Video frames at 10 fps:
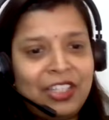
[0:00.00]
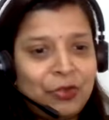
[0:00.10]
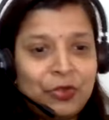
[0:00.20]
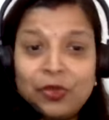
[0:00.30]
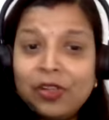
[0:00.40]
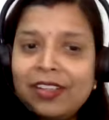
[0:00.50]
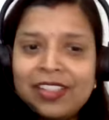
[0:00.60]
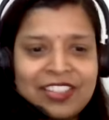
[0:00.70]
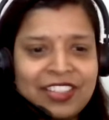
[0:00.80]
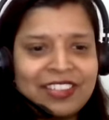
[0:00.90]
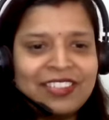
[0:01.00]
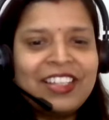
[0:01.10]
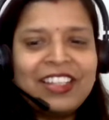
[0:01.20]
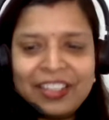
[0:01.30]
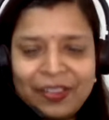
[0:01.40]
you, do not touch it.
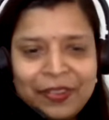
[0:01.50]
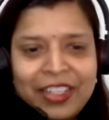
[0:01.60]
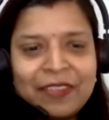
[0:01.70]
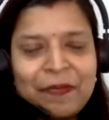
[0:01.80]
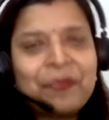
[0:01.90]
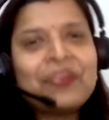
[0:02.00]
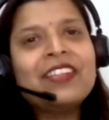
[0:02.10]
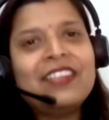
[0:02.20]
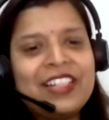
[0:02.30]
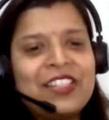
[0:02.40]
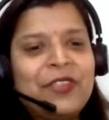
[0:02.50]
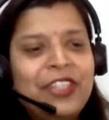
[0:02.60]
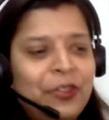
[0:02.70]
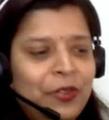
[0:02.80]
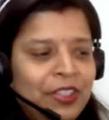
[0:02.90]
Okay, that's
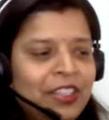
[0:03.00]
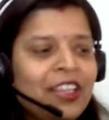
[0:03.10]
very good.